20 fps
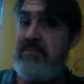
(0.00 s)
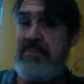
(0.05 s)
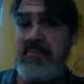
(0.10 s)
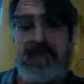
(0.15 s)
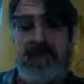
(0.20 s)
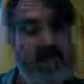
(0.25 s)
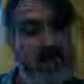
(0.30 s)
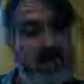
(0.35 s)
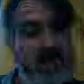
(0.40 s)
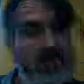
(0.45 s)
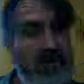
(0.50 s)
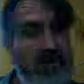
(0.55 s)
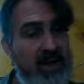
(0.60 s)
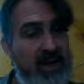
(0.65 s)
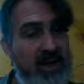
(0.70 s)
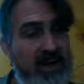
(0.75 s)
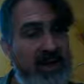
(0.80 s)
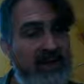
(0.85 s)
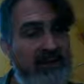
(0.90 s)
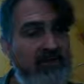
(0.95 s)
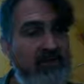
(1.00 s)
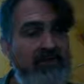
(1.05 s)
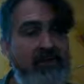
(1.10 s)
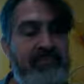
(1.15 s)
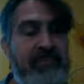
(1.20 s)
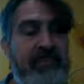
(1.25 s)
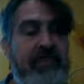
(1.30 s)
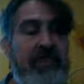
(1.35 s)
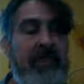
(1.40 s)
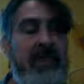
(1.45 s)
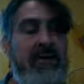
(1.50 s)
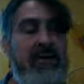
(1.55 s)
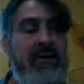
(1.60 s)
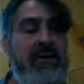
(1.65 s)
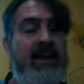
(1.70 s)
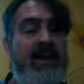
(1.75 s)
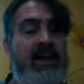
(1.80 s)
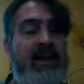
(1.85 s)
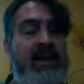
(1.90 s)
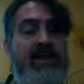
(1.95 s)
Sounds pretty good.
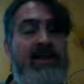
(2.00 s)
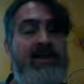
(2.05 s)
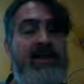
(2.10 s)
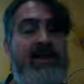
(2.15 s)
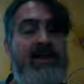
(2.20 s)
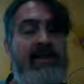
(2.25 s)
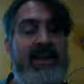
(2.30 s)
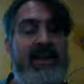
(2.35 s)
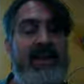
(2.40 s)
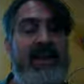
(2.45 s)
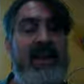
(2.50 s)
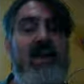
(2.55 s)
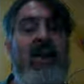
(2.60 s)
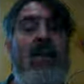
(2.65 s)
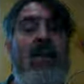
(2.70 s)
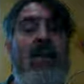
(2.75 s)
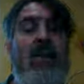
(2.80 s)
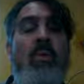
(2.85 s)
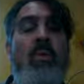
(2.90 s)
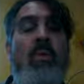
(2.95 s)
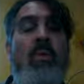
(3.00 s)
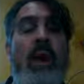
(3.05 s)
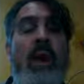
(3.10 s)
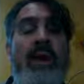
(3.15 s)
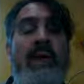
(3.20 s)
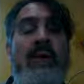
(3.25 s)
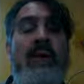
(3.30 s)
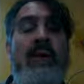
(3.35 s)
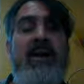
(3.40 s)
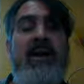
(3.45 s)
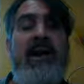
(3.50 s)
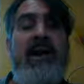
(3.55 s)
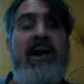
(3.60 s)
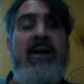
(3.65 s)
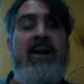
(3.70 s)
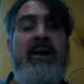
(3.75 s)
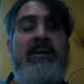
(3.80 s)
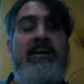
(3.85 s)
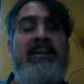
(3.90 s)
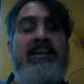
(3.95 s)
Okay, C, water
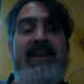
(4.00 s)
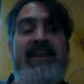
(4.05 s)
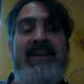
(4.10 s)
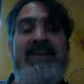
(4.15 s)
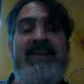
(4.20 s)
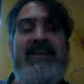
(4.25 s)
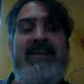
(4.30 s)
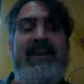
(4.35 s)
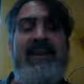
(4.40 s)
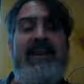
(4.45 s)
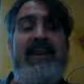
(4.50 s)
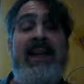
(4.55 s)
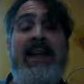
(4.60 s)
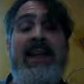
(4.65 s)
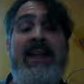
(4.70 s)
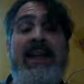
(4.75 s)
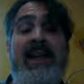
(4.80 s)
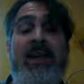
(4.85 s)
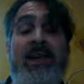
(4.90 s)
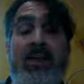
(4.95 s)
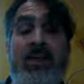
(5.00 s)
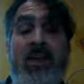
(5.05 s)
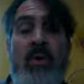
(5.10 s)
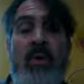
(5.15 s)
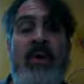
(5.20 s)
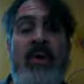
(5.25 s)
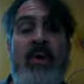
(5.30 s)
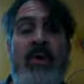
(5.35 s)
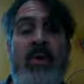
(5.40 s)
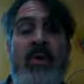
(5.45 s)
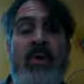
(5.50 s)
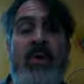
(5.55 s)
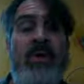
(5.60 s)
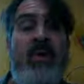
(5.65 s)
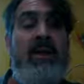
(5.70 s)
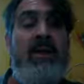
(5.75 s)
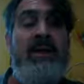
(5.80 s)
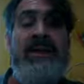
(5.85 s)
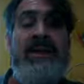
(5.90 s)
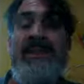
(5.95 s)
has density and
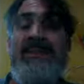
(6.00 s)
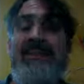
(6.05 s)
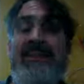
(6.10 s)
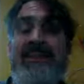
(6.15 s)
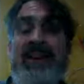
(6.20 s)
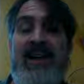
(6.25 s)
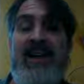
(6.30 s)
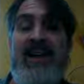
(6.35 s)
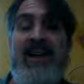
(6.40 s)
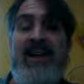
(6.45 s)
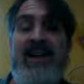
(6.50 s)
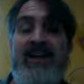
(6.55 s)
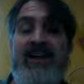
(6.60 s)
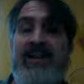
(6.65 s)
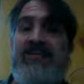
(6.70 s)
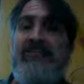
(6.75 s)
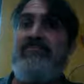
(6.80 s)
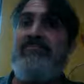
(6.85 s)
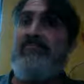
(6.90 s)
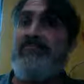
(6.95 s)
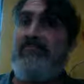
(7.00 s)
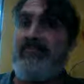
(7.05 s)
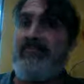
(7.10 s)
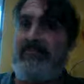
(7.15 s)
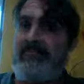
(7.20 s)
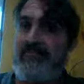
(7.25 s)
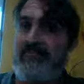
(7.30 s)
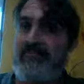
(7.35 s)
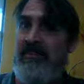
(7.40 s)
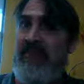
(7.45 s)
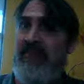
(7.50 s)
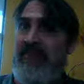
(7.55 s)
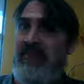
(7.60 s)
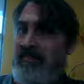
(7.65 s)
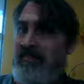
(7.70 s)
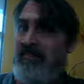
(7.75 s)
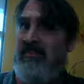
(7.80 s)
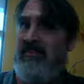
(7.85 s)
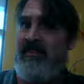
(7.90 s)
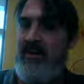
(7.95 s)
oil does not. That's
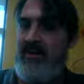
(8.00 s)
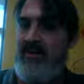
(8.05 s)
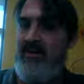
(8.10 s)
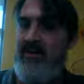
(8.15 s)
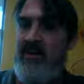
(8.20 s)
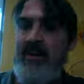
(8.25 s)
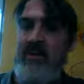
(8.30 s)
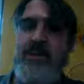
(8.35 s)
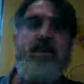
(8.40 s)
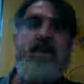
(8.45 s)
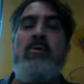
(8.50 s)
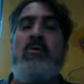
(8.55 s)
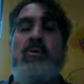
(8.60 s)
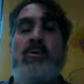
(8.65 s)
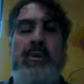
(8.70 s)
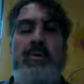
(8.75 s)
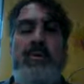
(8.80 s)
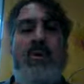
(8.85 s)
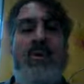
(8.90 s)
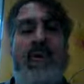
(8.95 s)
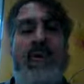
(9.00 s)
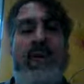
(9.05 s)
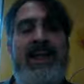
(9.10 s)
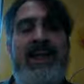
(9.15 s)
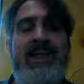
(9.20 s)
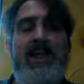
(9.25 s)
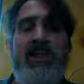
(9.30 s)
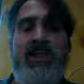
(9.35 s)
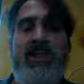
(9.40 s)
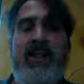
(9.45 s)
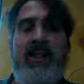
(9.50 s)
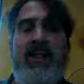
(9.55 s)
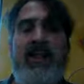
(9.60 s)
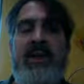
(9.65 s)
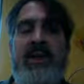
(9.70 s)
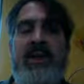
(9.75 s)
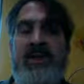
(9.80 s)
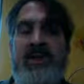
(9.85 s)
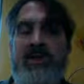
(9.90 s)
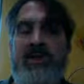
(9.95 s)
just goofy. So remember, we get rid of the
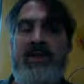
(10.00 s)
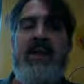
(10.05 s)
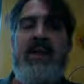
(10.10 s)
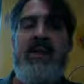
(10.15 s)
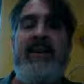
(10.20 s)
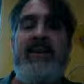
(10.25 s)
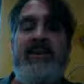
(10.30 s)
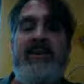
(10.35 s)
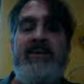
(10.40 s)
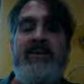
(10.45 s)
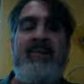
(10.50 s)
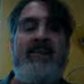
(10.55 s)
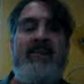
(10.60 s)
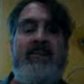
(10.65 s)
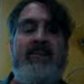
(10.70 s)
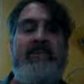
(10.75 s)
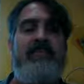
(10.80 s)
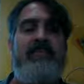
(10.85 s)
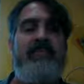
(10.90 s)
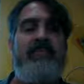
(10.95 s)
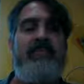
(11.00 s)
goofy answers.